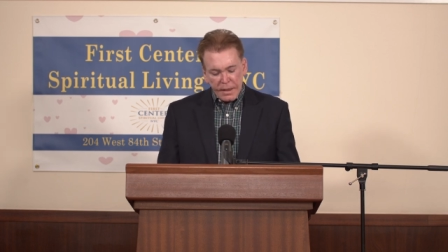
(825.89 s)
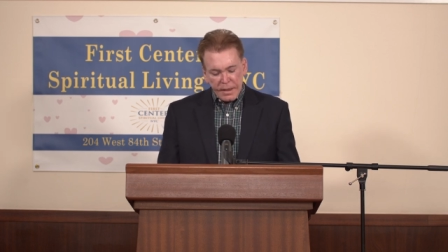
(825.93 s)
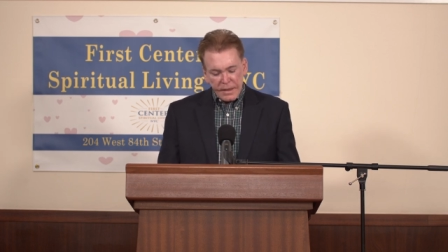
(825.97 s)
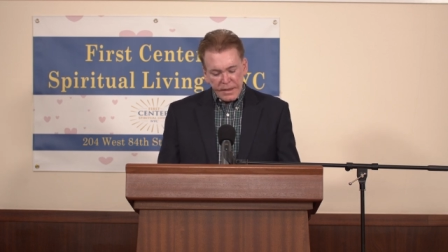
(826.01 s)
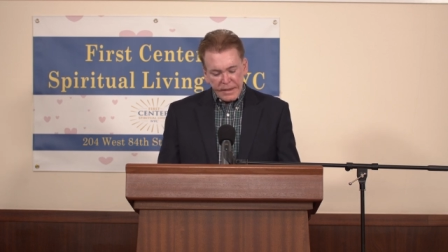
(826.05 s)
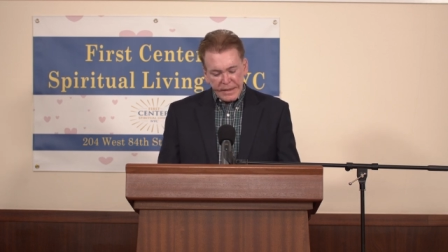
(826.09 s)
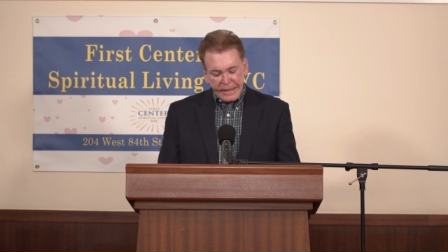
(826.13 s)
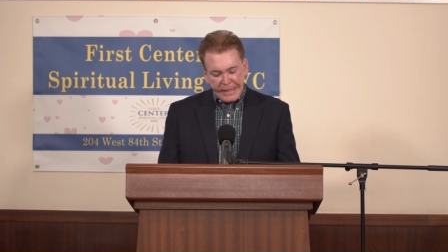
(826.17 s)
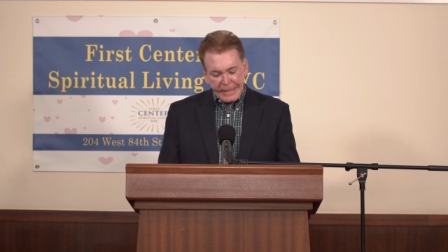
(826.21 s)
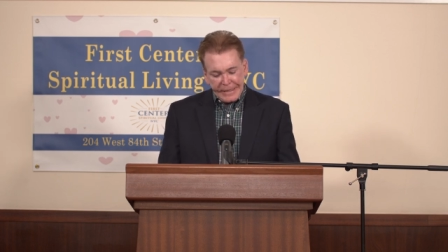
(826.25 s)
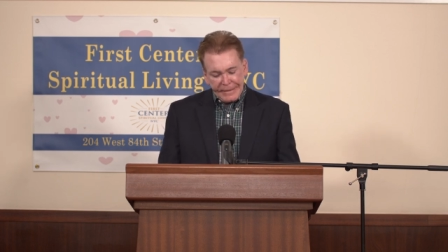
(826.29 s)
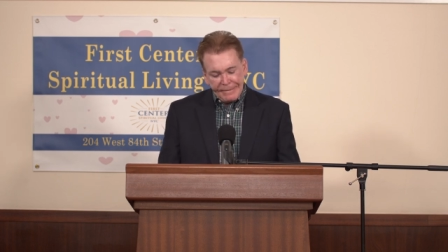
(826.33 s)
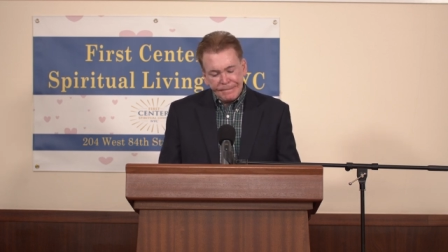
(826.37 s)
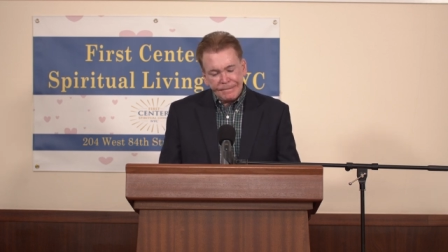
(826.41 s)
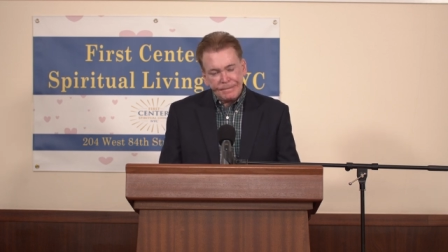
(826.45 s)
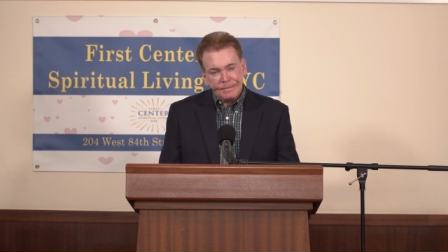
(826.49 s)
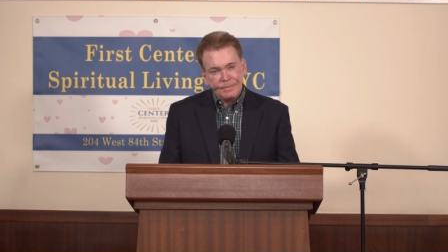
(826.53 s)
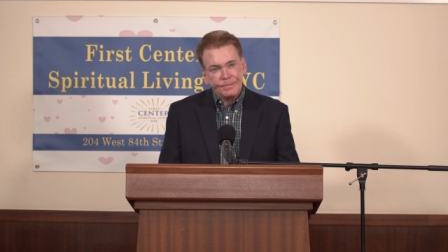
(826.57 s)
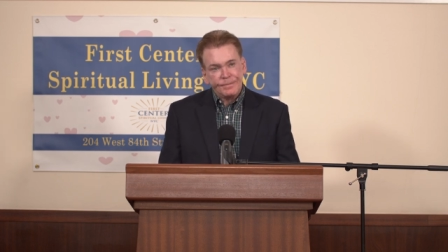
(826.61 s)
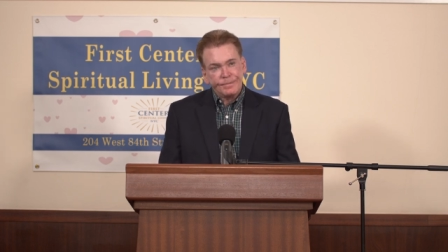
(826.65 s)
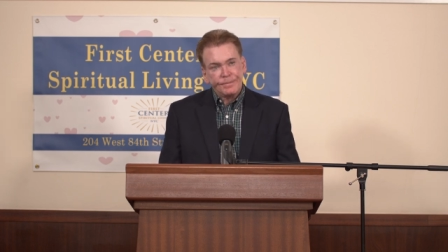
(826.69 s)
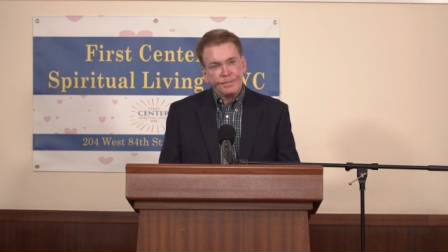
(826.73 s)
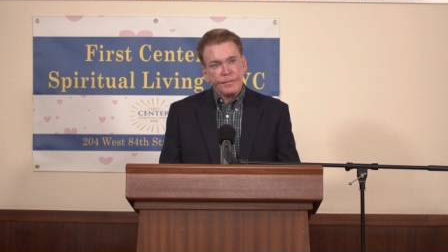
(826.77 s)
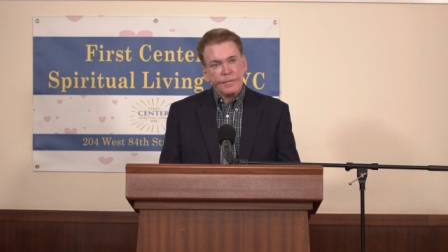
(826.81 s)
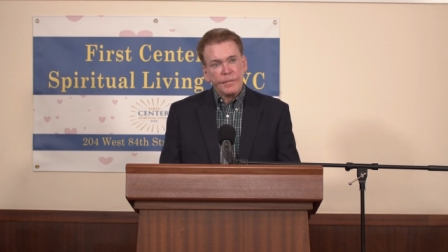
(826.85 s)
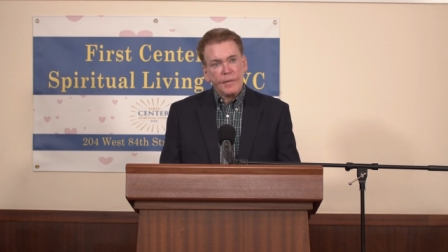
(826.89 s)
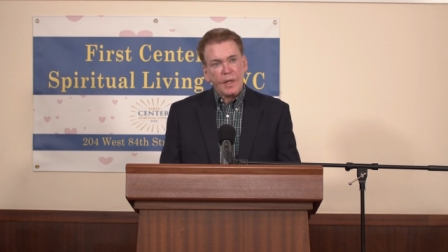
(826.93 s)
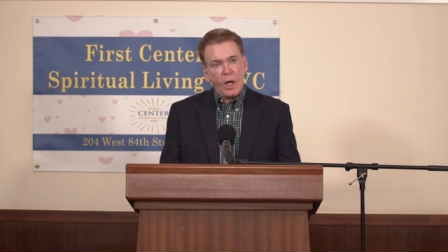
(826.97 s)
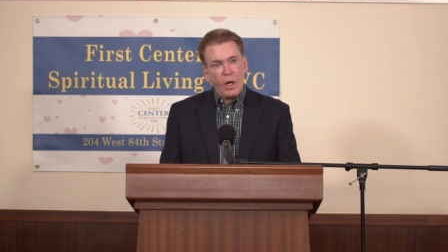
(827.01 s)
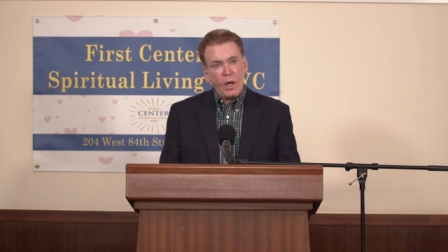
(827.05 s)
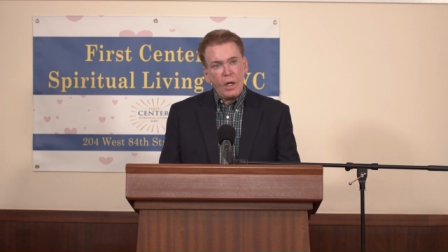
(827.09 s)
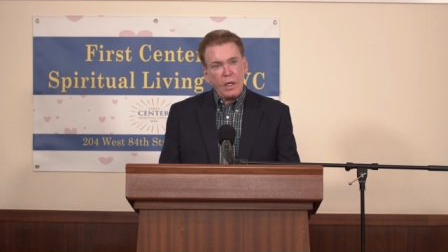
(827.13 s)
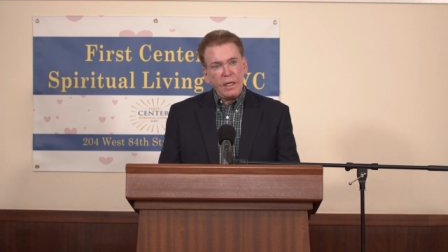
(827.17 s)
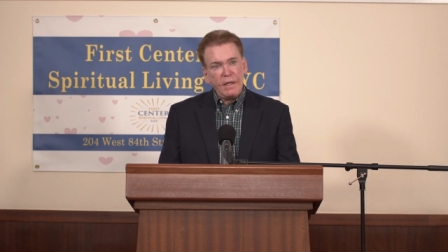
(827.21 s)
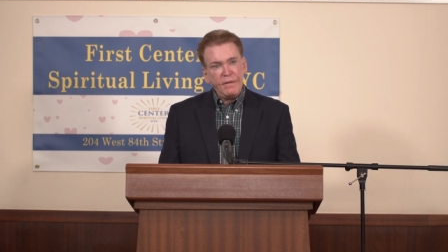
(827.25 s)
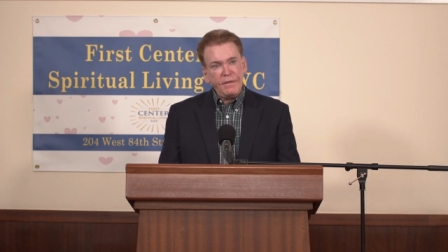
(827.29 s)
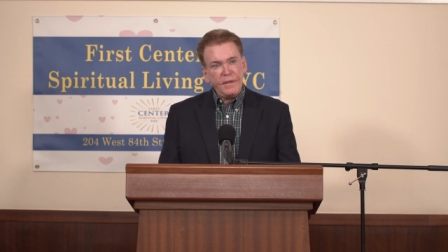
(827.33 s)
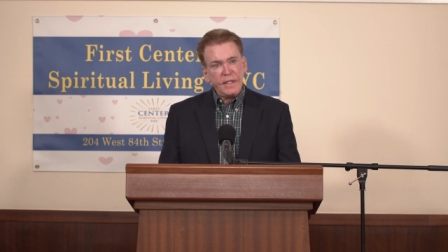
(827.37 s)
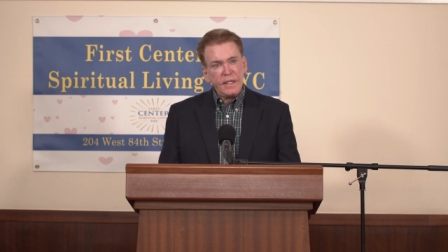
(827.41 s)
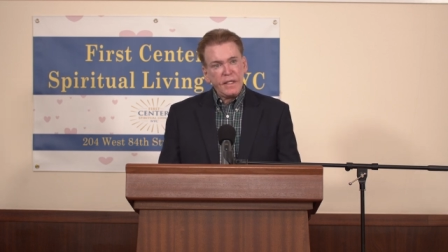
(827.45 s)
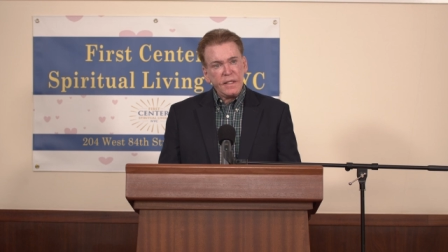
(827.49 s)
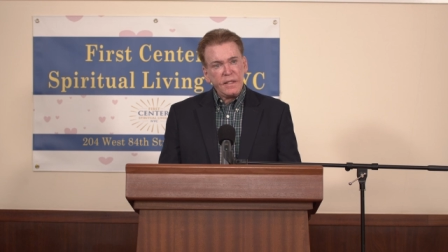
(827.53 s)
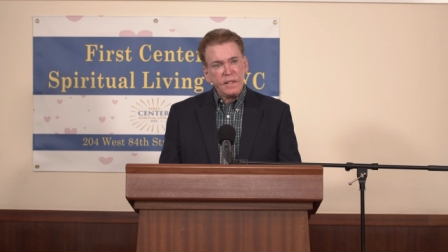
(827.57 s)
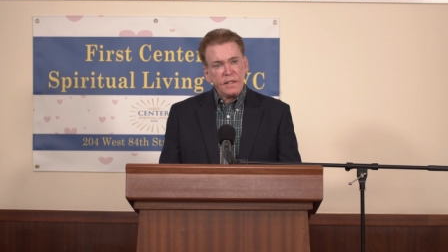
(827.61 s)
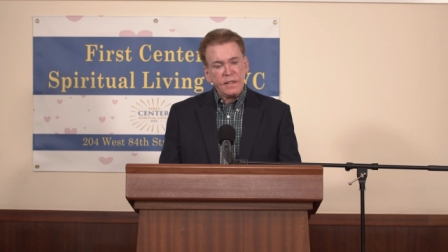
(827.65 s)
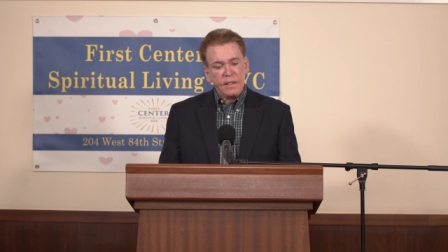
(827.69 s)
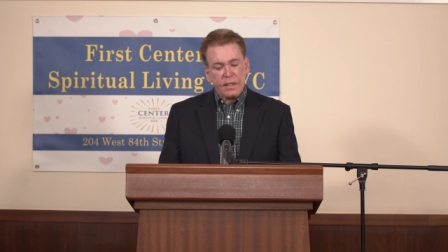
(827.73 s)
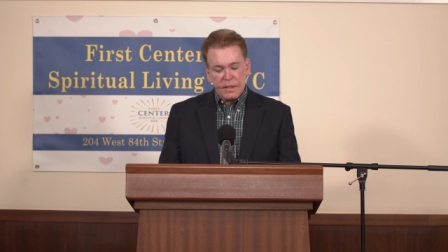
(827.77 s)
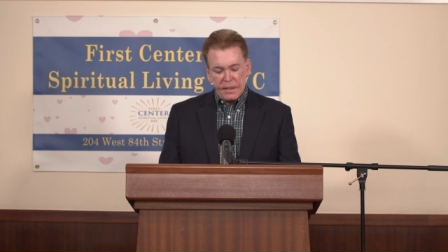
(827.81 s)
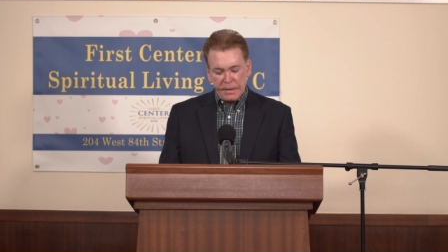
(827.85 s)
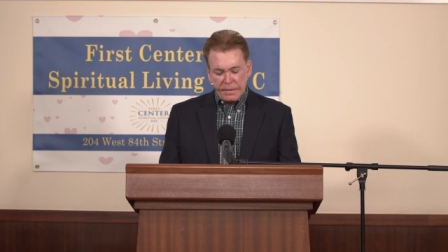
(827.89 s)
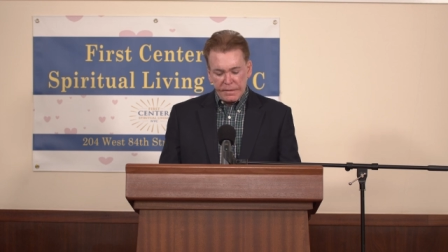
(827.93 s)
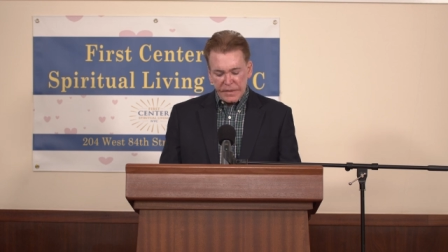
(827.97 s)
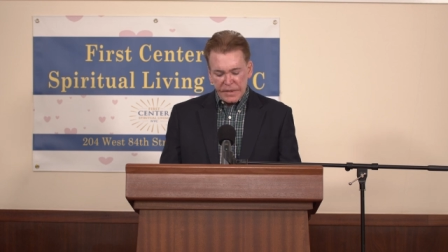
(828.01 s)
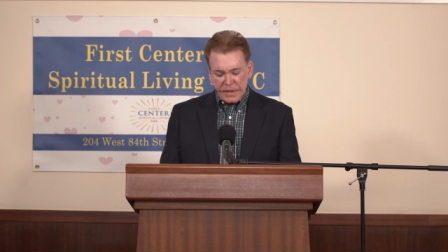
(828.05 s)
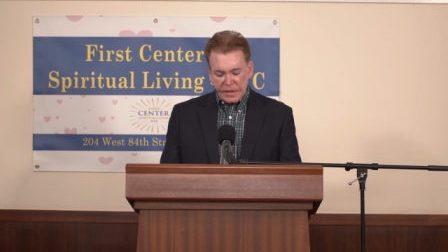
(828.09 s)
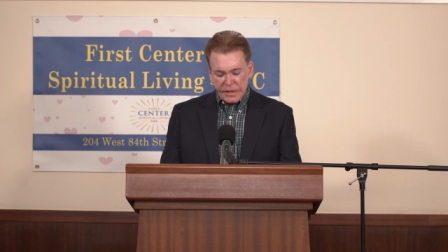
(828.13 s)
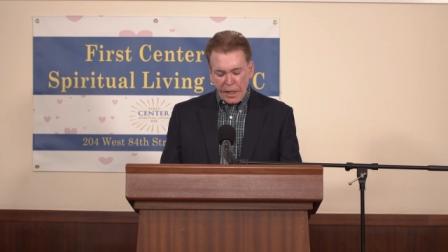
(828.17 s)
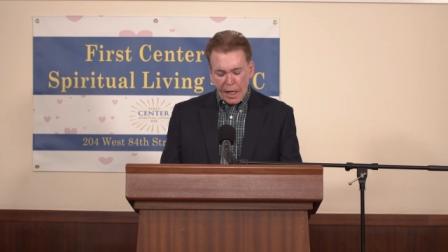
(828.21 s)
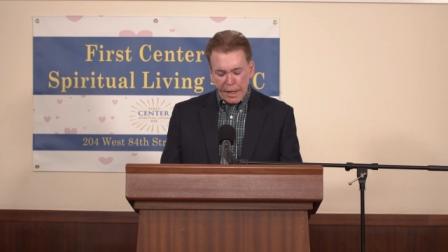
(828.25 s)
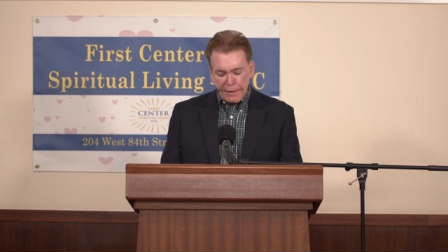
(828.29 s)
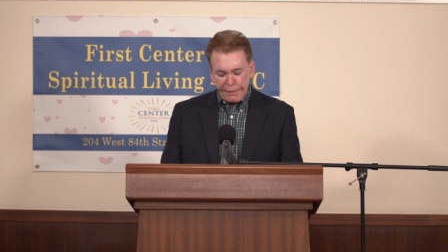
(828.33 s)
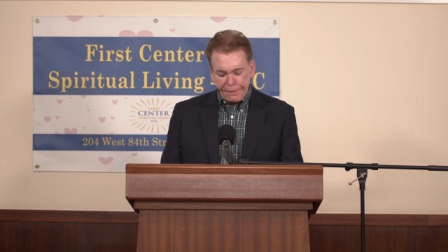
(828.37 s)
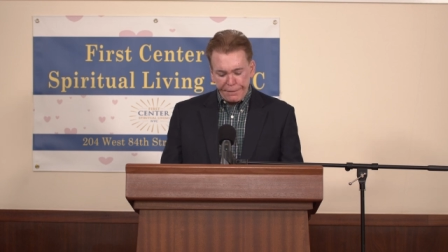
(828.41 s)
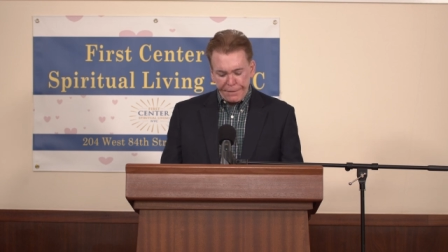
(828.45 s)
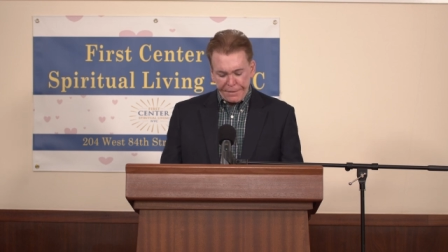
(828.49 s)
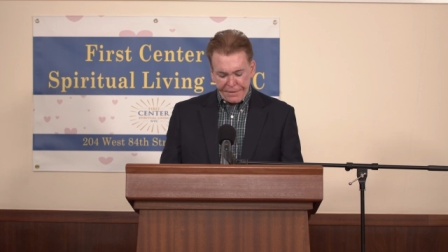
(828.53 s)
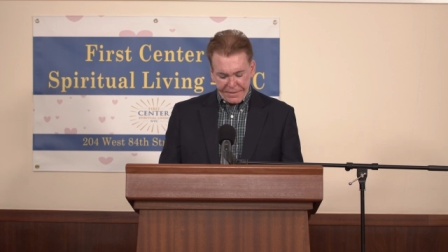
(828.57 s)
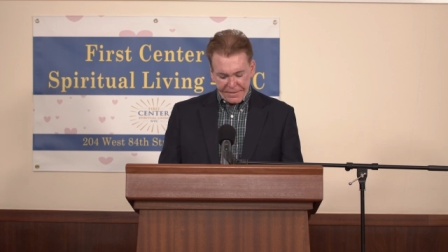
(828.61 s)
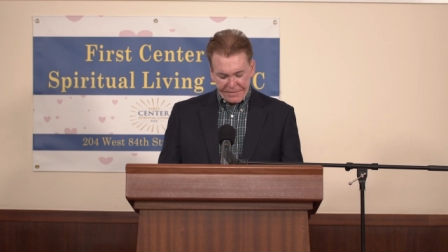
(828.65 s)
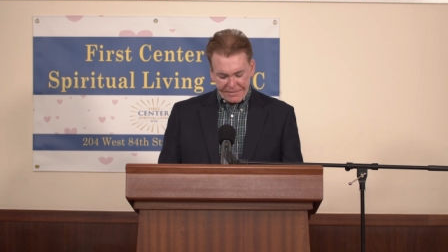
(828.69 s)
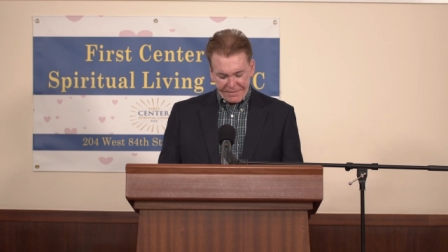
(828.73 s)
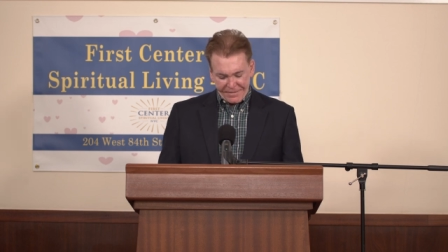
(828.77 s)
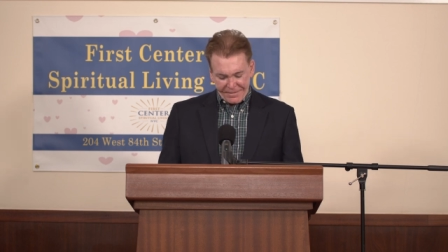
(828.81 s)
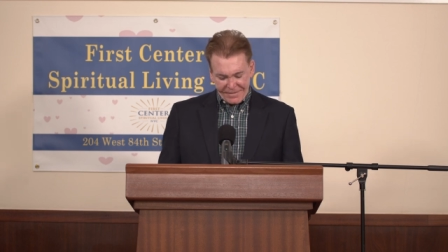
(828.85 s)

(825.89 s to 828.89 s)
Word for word: See, all of this stuff,